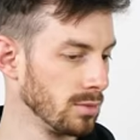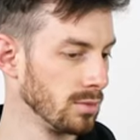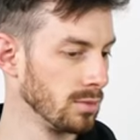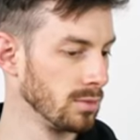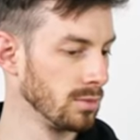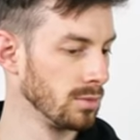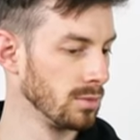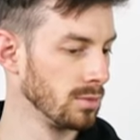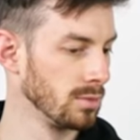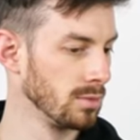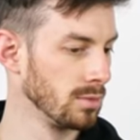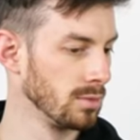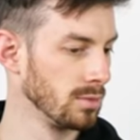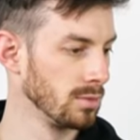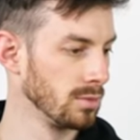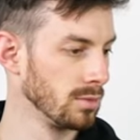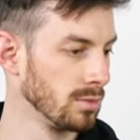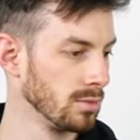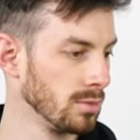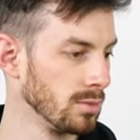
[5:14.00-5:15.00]

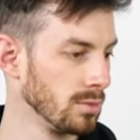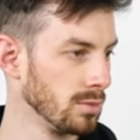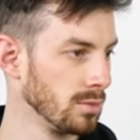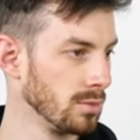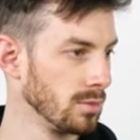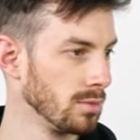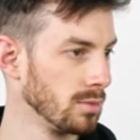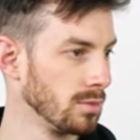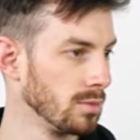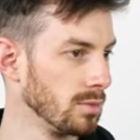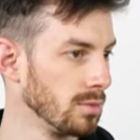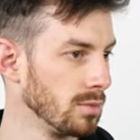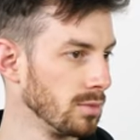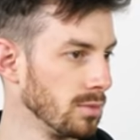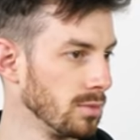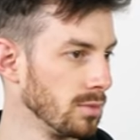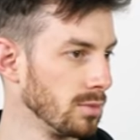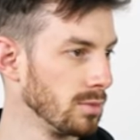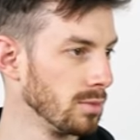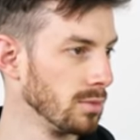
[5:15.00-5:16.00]

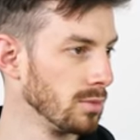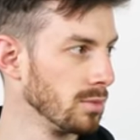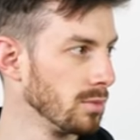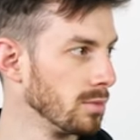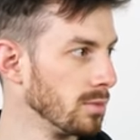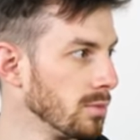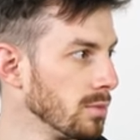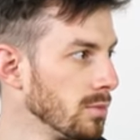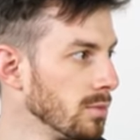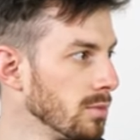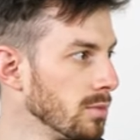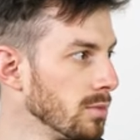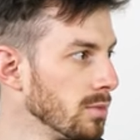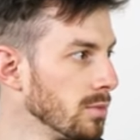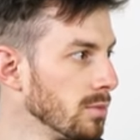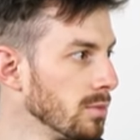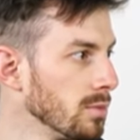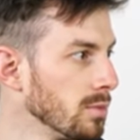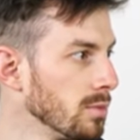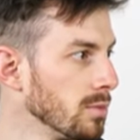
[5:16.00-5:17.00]

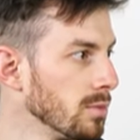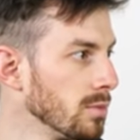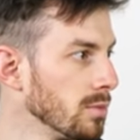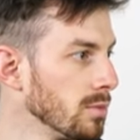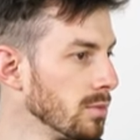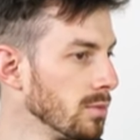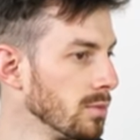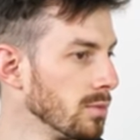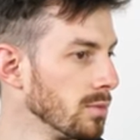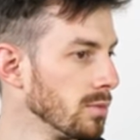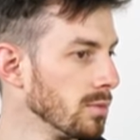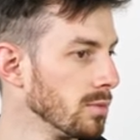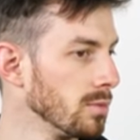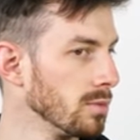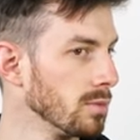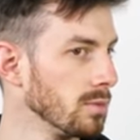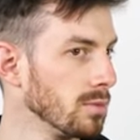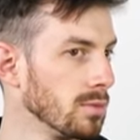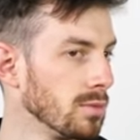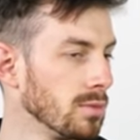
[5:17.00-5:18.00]

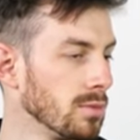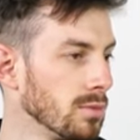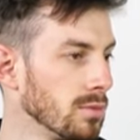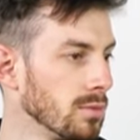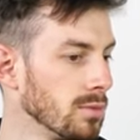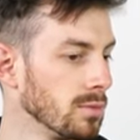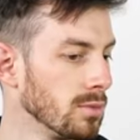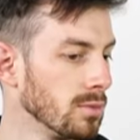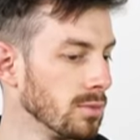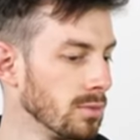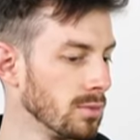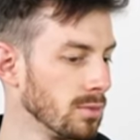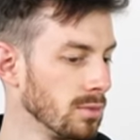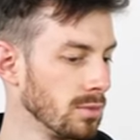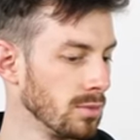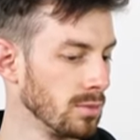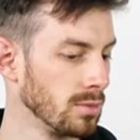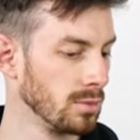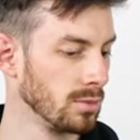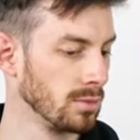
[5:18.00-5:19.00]

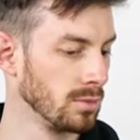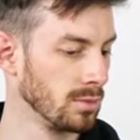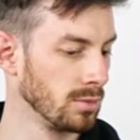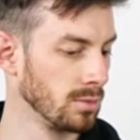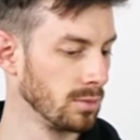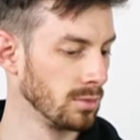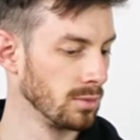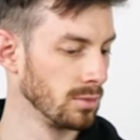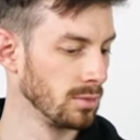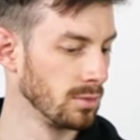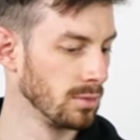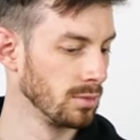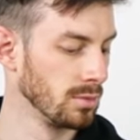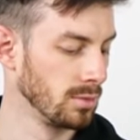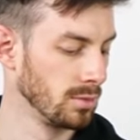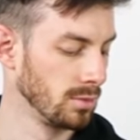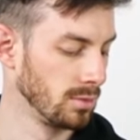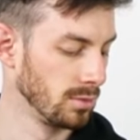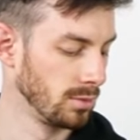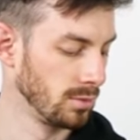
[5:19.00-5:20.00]

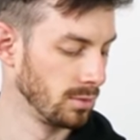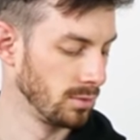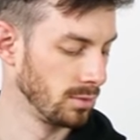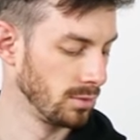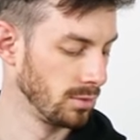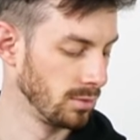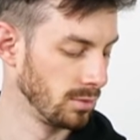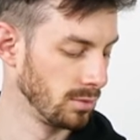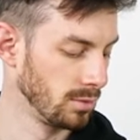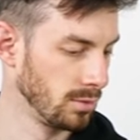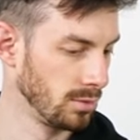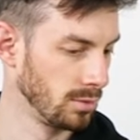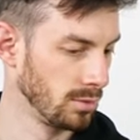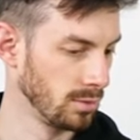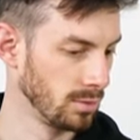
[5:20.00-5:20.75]
The person shown says nothing.